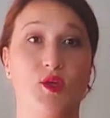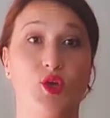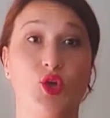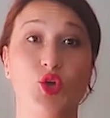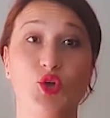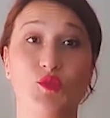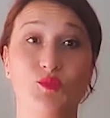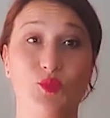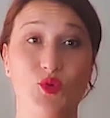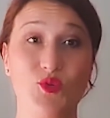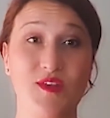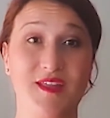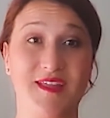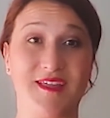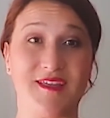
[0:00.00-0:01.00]
Good
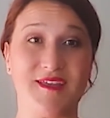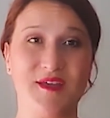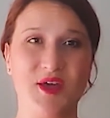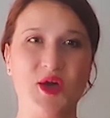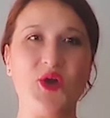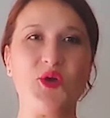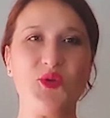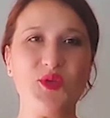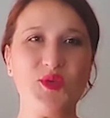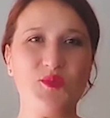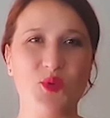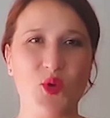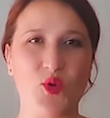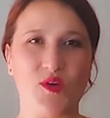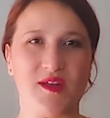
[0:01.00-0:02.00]
morning.
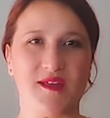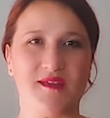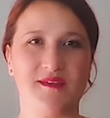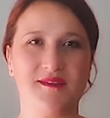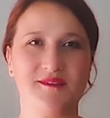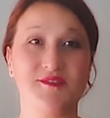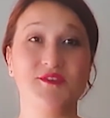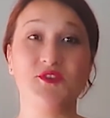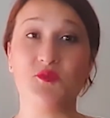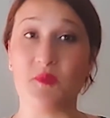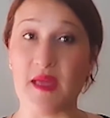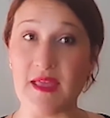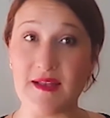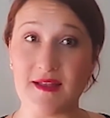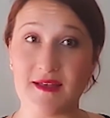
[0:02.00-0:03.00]
Goeiemôre,
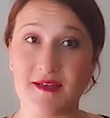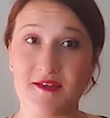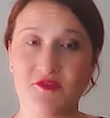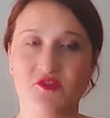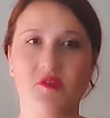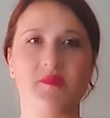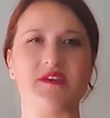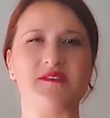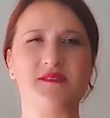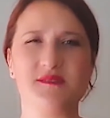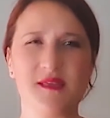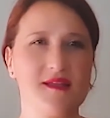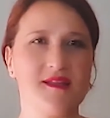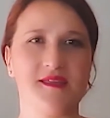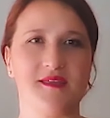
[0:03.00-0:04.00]
Dumela from a
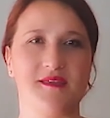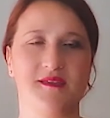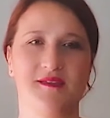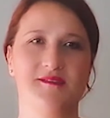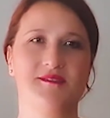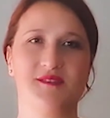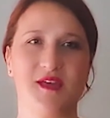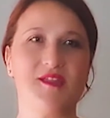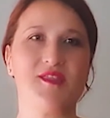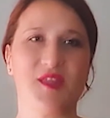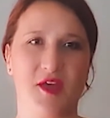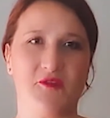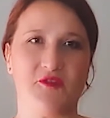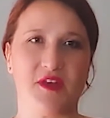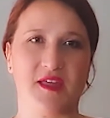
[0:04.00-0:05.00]
sunny South
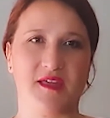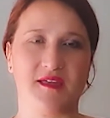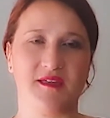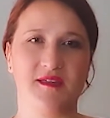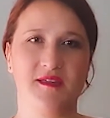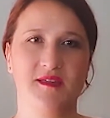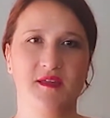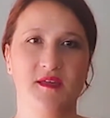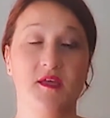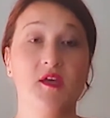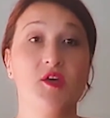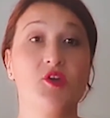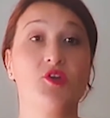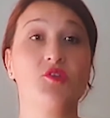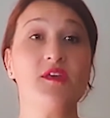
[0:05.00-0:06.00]
Africa.
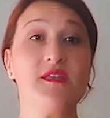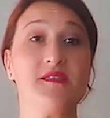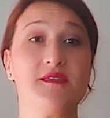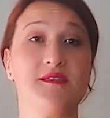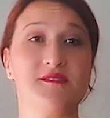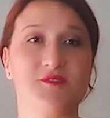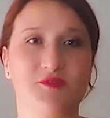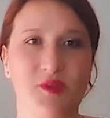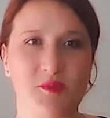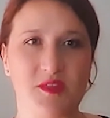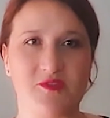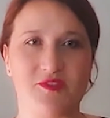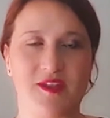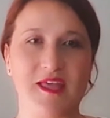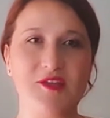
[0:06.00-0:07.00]
Greetings from the
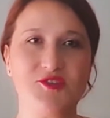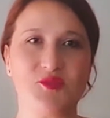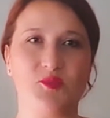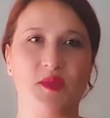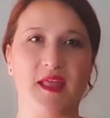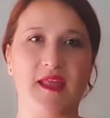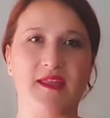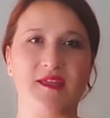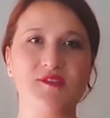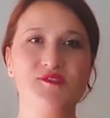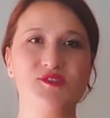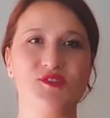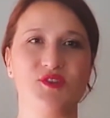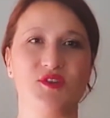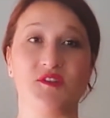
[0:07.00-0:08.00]
Financial Planning
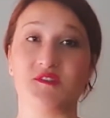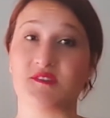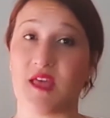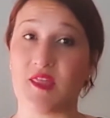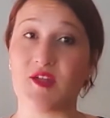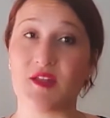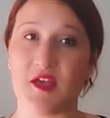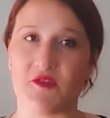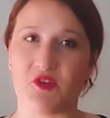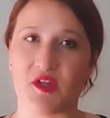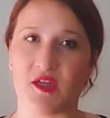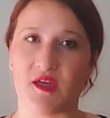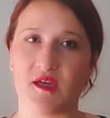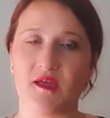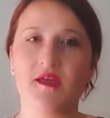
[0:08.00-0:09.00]
Institute of Southern
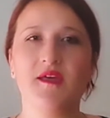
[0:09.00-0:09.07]
Africa.